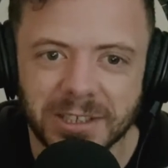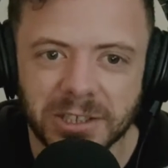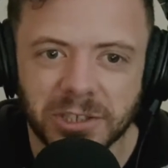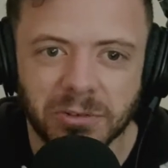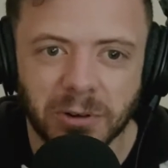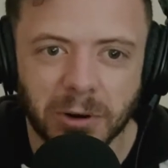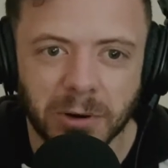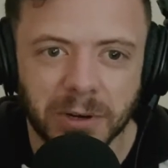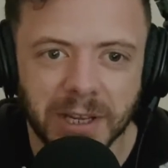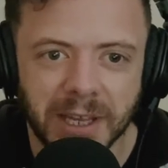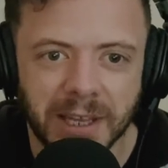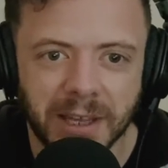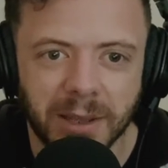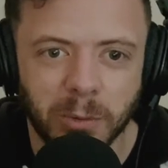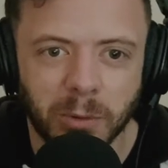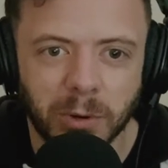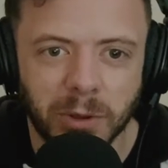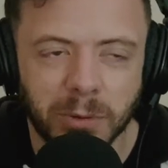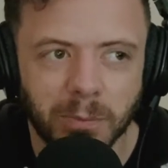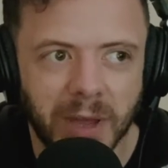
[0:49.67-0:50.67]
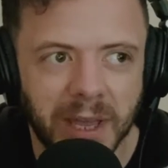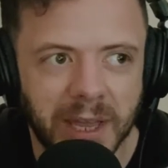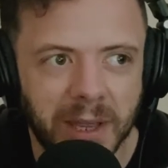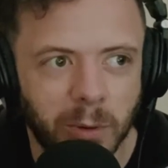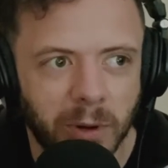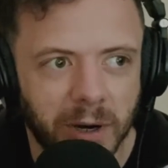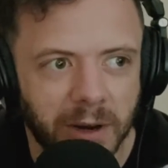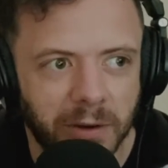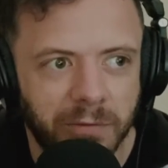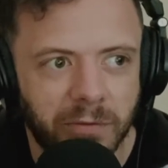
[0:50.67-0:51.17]
strongly with me
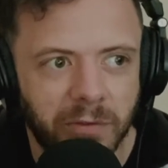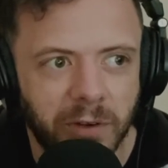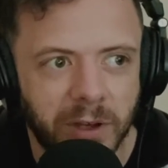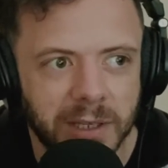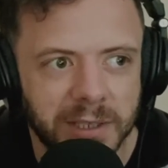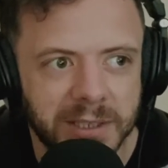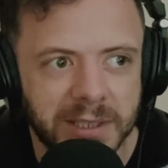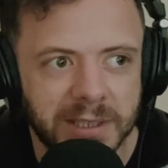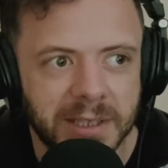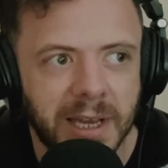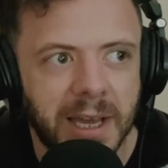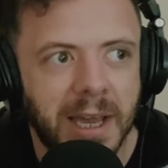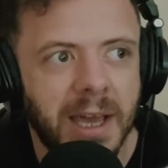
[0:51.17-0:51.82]
when I first